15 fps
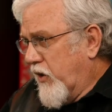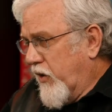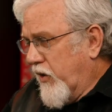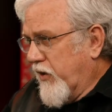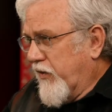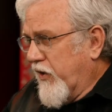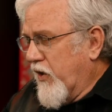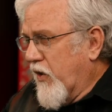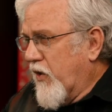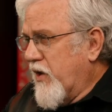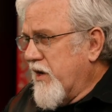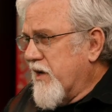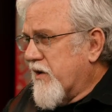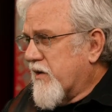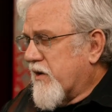the
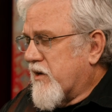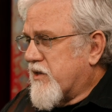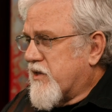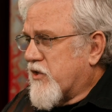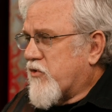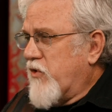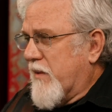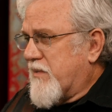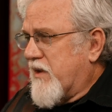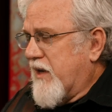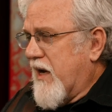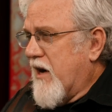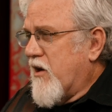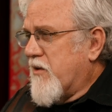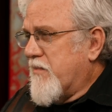earlier script,
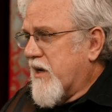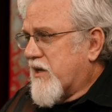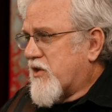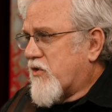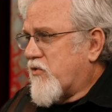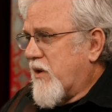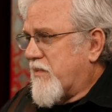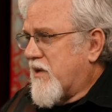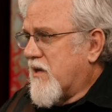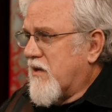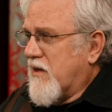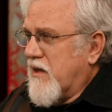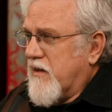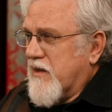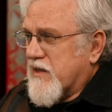the Arabic script
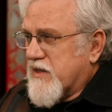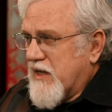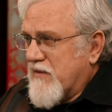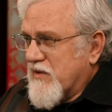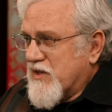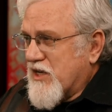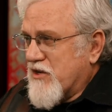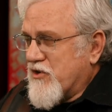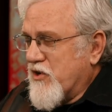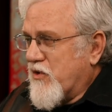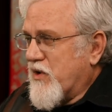in the 7th century,